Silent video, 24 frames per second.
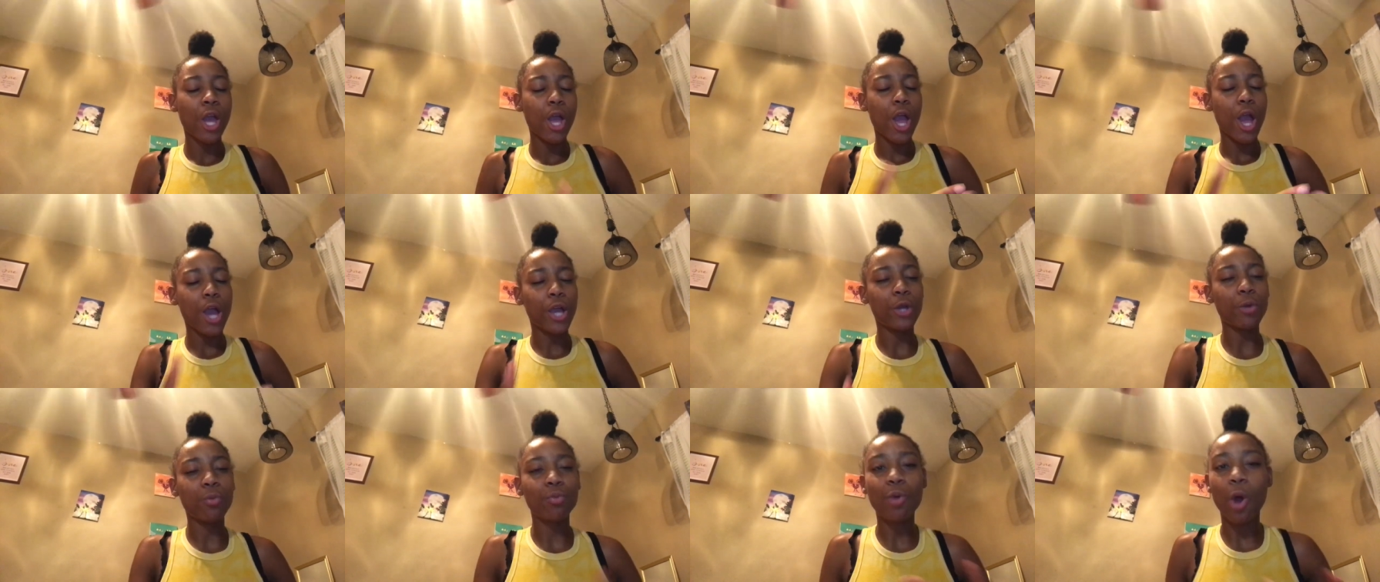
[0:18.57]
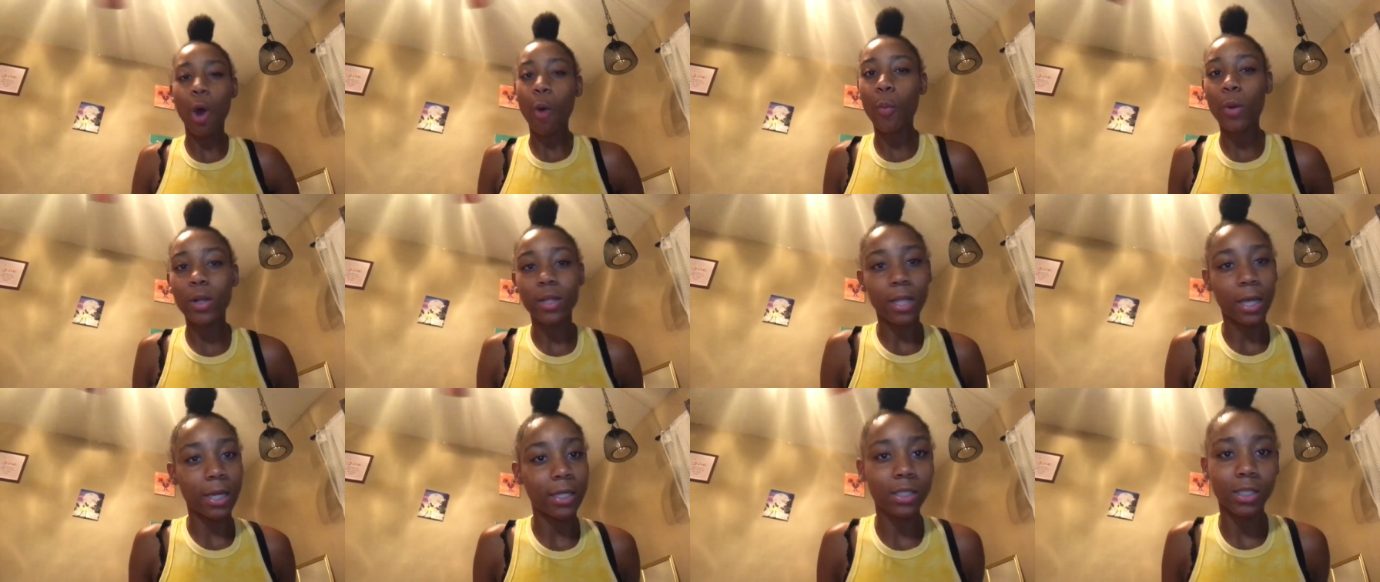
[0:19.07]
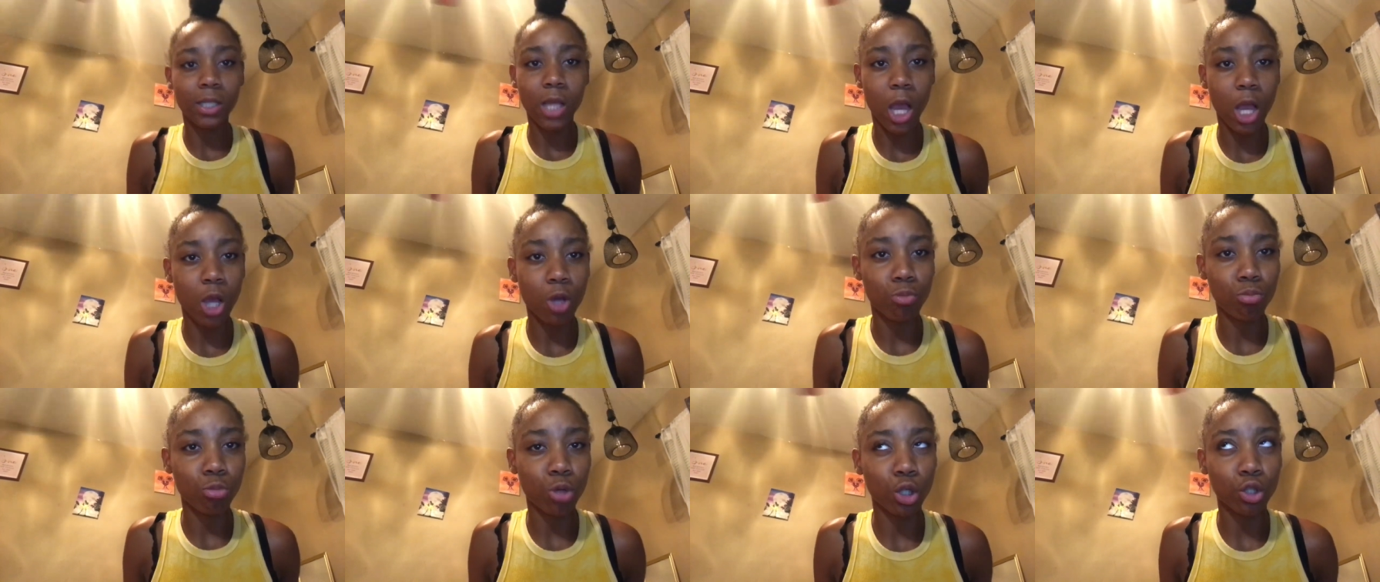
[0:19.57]
and you know what they
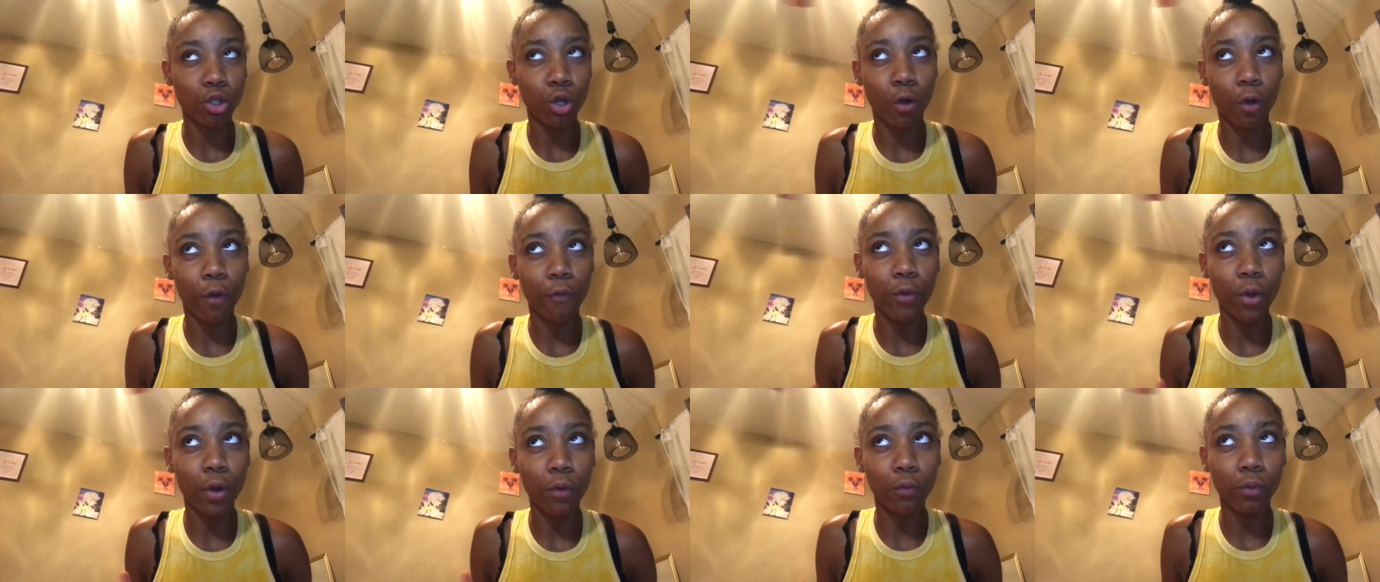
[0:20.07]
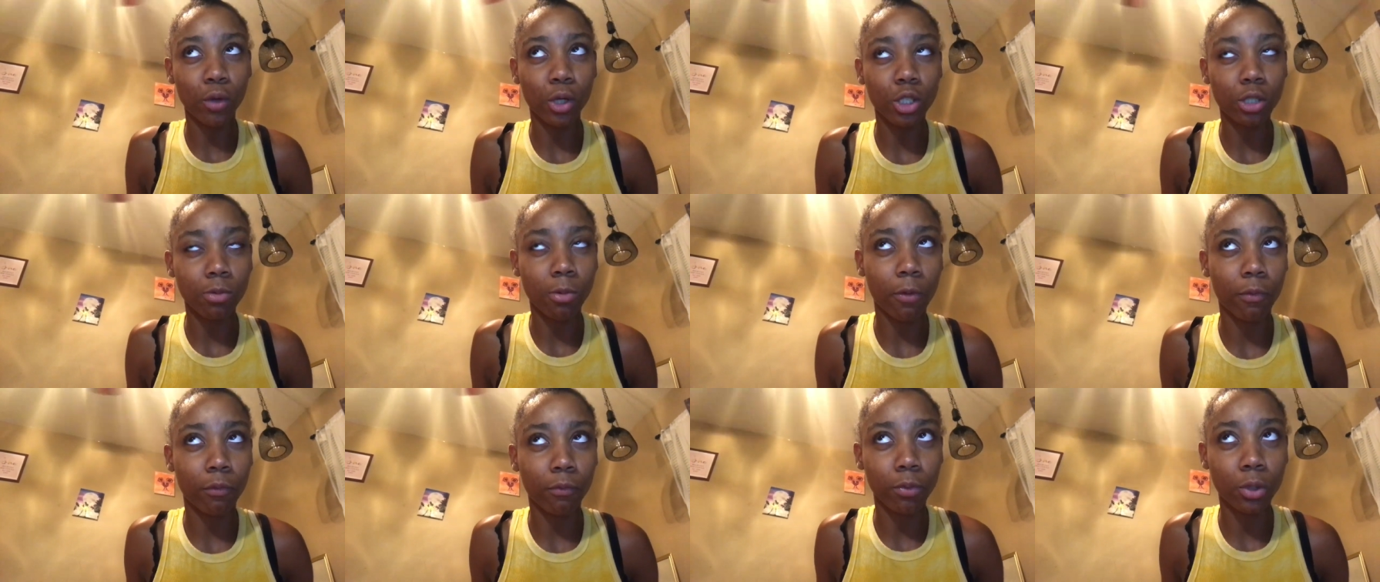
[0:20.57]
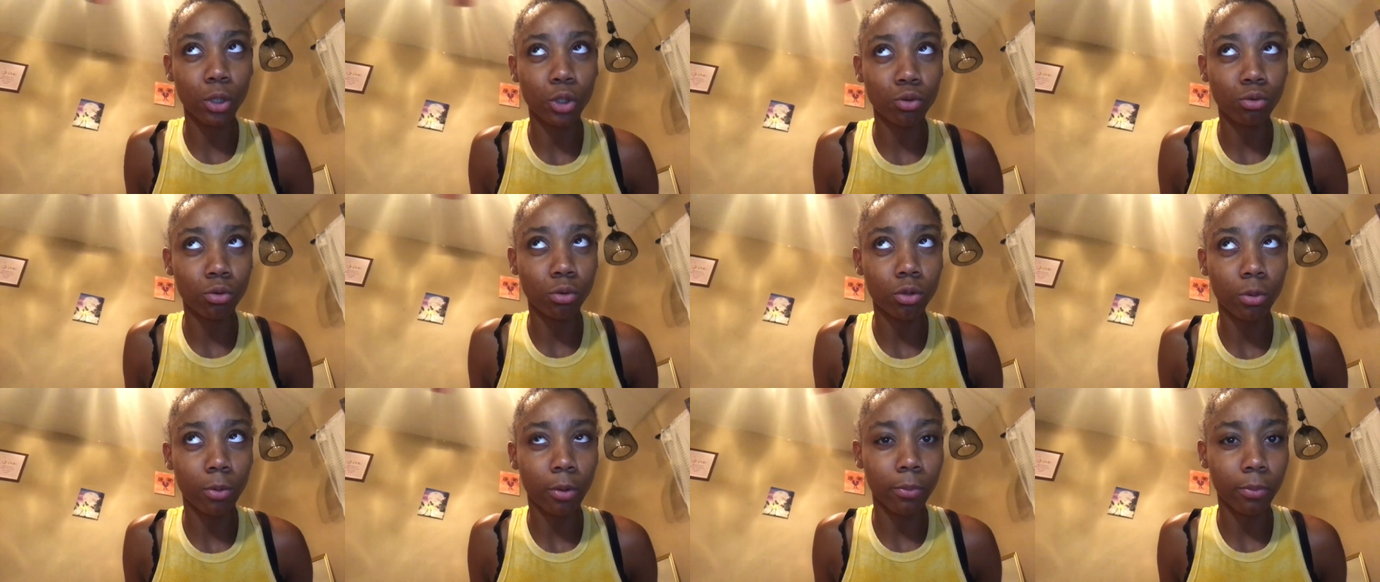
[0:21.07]
say yo if your friend jump off a bridge you're
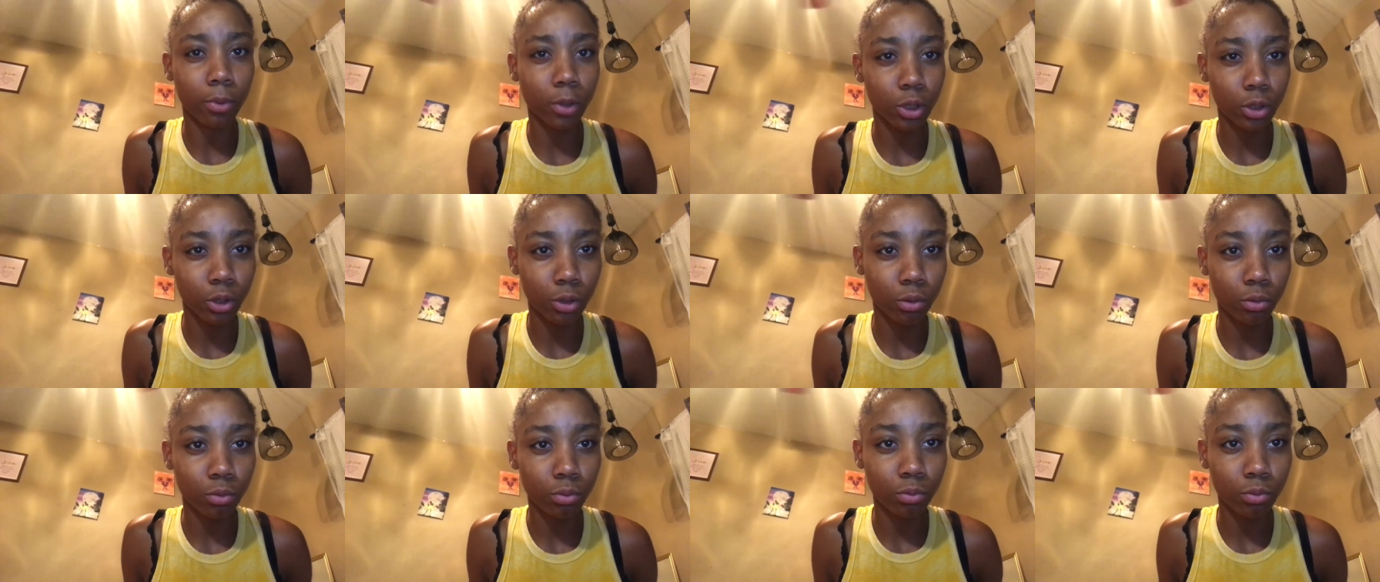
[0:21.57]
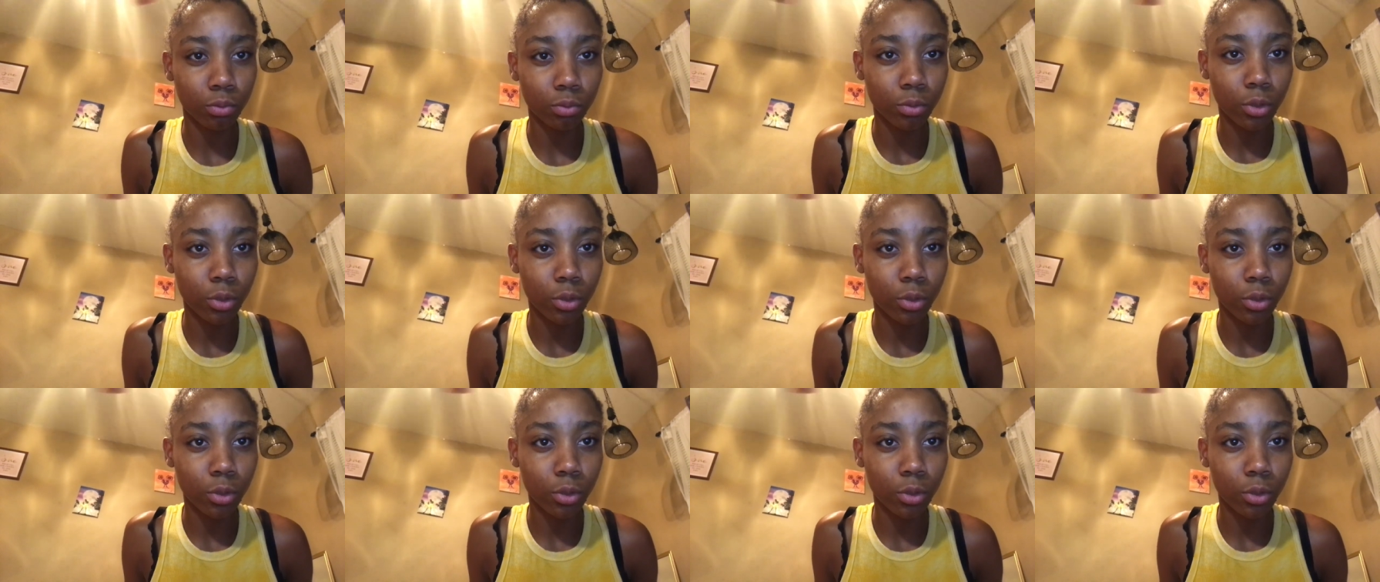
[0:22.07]
gonna jump off a bridge too